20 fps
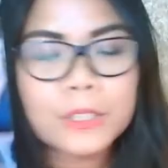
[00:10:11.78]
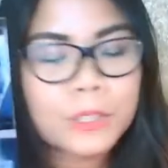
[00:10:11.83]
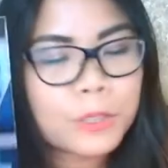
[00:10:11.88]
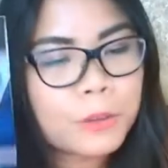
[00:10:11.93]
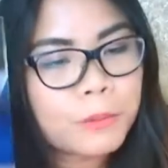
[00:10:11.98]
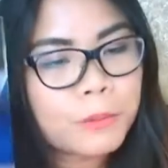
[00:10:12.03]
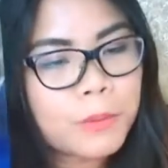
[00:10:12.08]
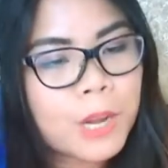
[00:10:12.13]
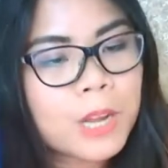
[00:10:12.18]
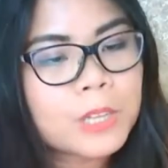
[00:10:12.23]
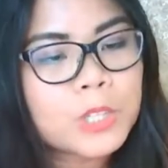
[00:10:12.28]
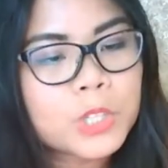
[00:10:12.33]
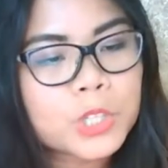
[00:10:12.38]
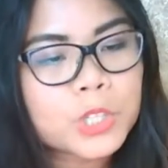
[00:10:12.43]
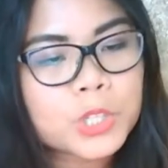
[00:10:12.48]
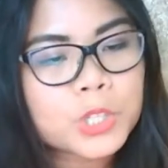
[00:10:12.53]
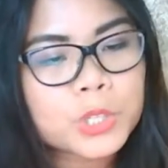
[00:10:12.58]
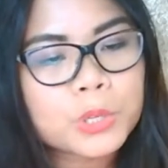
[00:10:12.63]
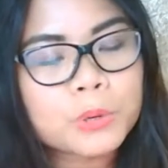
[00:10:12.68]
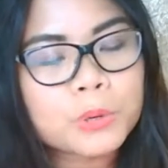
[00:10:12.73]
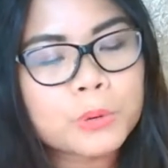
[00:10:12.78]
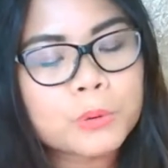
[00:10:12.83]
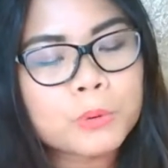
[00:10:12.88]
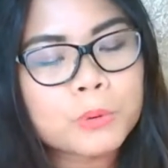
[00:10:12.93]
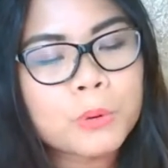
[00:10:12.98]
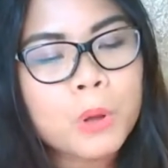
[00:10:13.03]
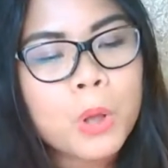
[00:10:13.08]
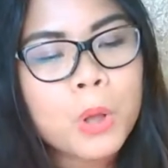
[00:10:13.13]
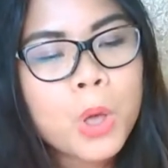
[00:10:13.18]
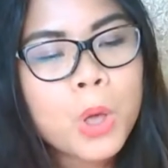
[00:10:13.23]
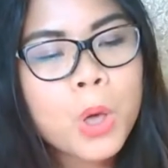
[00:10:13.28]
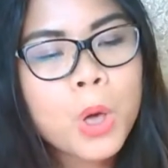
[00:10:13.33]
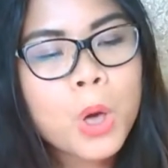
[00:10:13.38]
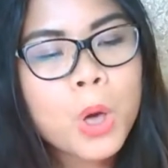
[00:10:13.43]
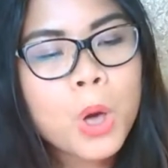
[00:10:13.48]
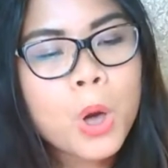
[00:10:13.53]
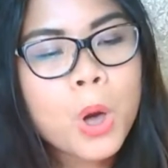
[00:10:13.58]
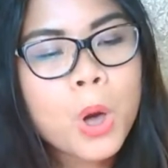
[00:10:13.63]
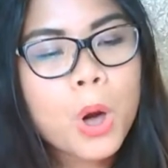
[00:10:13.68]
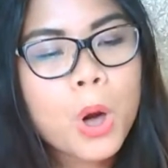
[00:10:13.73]
so much to
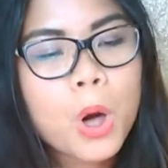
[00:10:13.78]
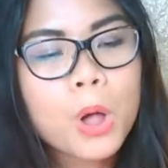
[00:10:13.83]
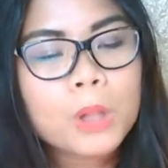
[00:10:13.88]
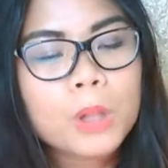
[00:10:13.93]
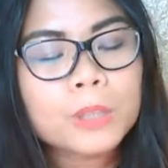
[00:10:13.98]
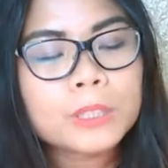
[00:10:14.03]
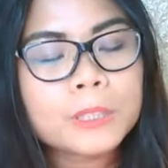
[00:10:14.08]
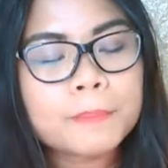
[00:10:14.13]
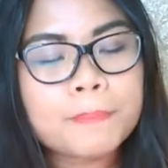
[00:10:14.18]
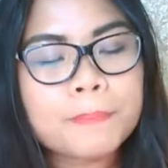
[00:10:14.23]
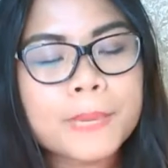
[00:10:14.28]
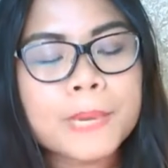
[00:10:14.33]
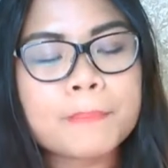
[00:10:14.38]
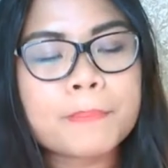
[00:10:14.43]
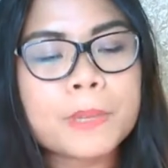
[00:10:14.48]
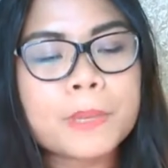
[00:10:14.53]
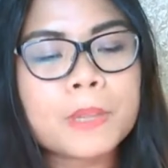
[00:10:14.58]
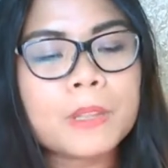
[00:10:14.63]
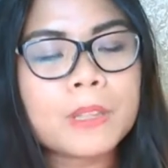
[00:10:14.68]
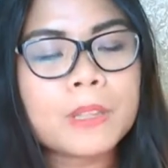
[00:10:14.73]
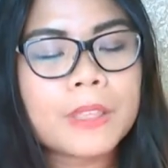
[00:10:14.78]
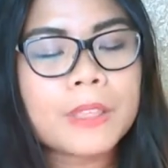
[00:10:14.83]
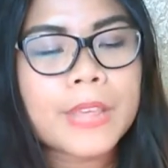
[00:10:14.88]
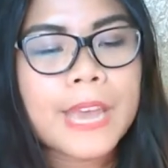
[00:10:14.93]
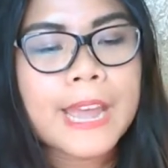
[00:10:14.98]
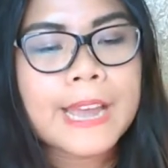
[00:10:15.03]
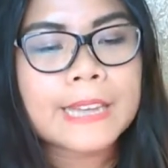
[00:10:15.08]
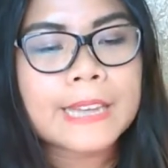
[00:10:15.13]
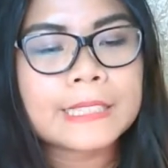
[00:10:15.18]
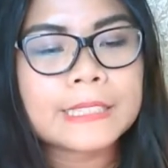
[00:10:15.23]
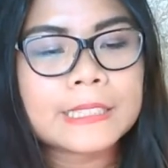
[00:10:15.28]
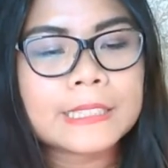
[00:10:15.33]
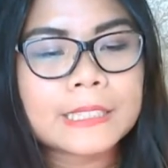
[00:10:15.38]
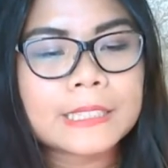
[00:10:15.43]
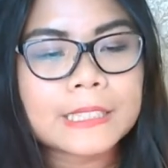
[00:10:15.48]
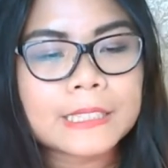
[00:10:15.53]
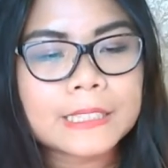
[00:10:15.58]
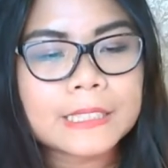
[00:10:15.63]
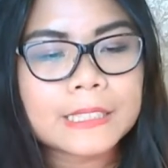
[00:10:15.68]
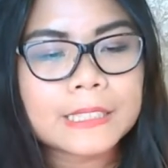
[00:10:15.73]
all the people that
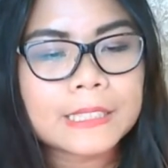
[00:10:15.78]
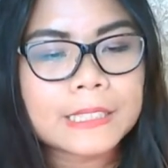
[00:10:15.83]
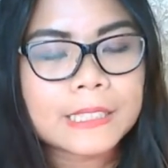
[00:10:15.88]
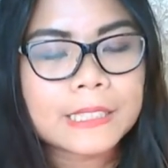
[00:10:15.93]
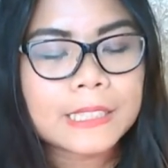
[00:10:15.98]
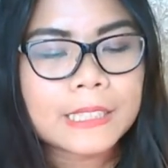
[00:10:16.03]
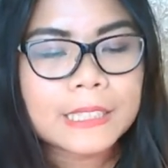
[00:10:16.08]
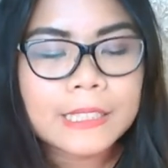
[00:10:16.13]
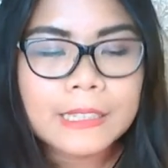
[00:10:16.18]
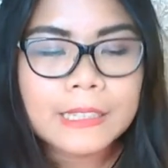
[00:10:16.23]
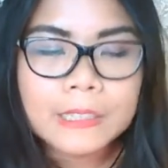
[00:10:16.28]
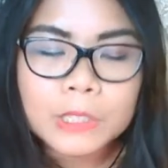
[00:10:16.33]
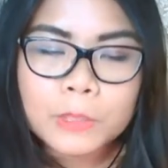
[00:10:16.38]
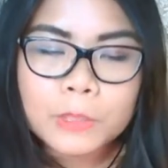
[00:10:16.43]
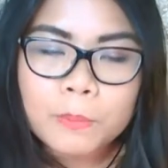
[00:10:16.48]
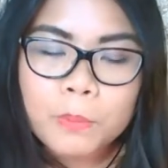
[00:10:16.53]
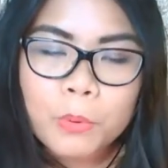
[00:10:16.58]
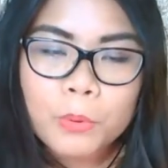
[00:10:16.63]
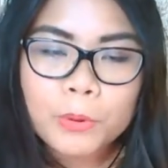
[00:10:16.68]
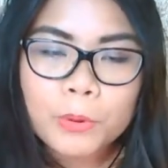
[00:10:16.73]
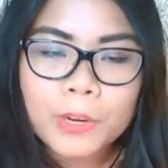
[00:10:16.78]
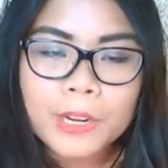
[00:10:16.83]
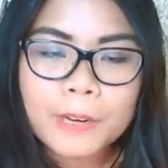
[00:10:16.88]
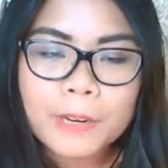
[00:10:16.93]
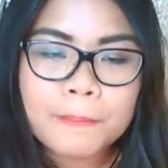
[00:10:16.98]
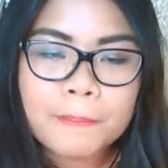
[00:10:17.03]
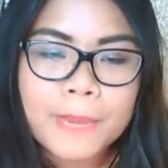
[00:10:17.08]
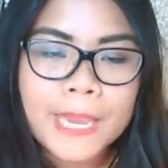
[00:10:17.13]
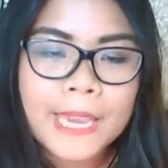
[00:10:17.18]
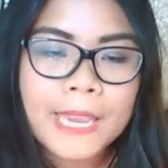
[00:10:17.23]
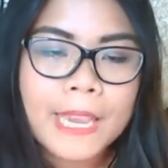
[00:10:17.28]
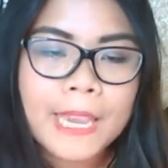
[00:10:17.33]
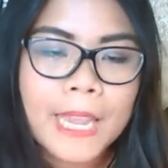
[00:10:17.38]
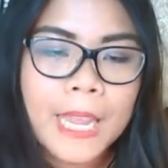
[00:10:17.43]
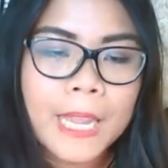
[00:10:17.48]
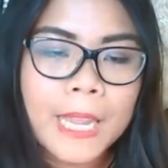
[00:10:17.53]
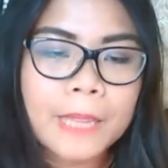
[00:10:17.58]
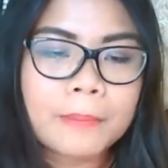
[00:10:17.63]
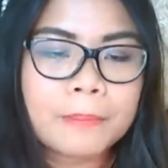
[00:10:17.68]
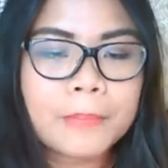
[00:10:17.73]
supported me
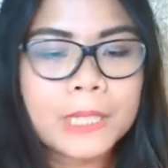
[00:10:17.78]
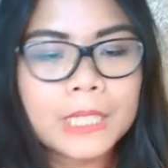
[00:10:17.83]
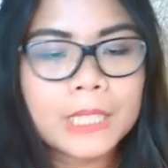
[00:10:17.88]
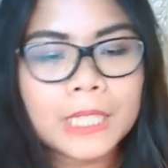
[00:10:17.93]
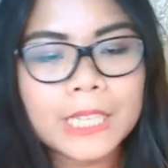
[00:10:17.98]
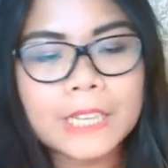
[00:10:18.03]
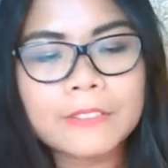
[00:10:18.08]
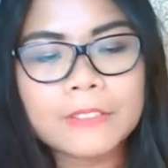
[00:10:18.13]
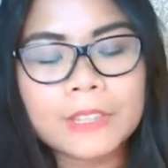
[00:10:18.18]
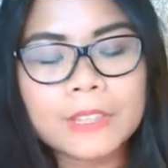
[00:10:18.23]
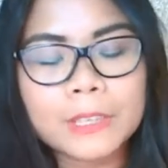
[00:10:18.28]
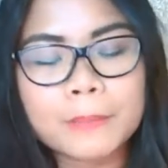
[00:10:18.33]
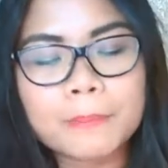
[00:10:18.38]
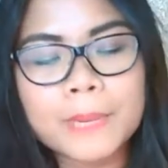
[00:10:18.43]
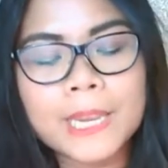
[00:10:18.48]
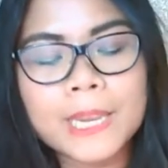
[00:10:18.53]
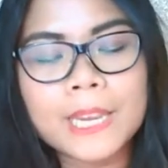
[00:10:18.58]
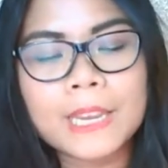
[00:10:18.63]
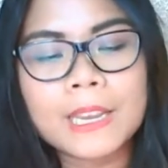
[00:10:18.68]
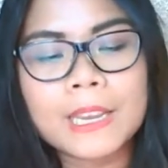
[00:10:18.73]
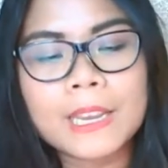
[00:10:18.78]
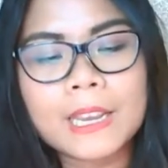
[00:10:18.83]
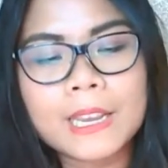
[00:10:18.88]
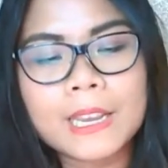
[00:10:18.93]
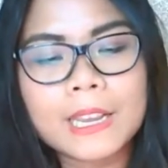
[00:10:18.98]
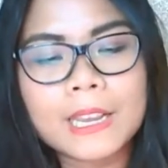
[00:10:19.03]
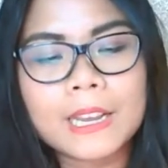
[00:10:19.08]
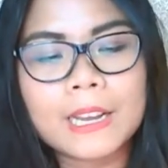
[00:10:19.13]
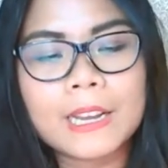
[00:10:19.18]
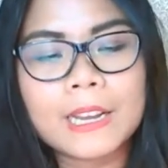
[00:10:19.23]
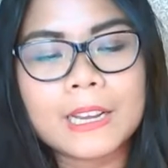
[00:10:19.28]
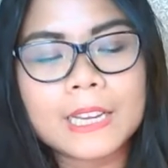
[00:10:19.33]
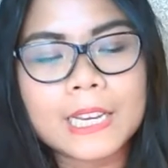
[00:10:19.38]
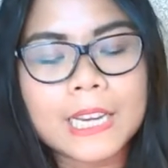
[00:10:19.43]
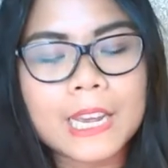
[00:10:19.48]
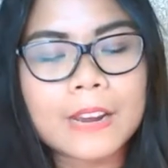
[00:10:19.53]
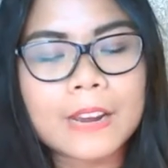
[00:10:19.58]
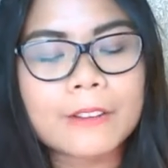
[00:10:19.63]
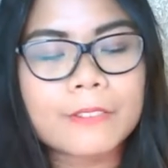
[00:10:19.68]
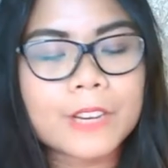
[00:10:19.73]
and believed in me
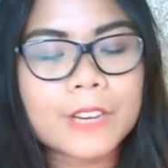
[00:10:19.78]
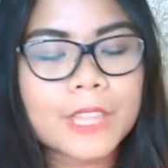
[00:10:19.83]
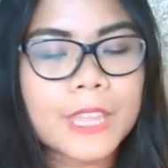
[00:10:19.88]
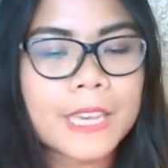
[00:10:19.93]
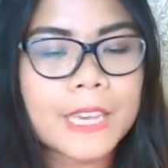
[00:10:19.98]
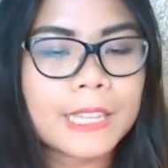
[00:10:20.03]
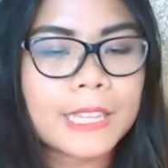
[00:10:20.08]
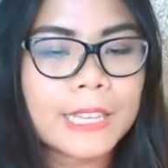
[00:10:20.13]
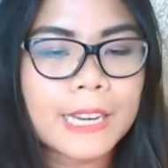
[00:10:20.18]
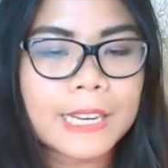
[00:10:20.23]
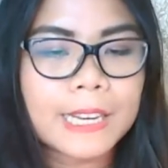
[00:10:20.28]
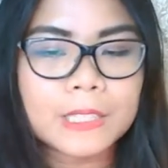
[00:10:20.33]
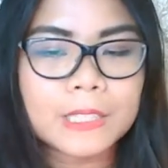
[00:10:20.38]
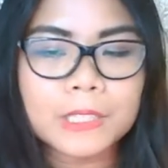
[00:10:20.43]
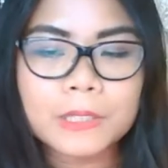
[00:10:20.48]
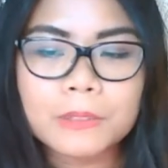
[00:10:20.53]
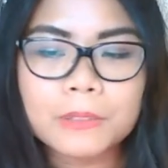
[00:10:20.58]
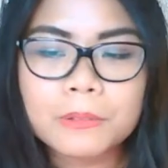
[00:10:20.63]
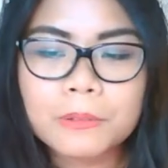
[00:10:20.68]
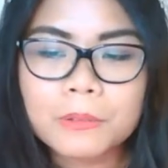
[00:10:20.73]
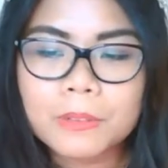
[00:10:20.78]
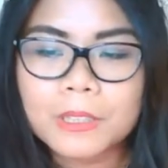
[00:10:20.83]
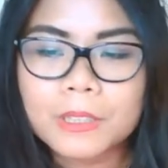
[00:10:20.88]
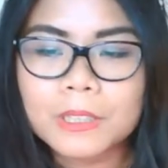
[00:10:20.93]
in everything that I do.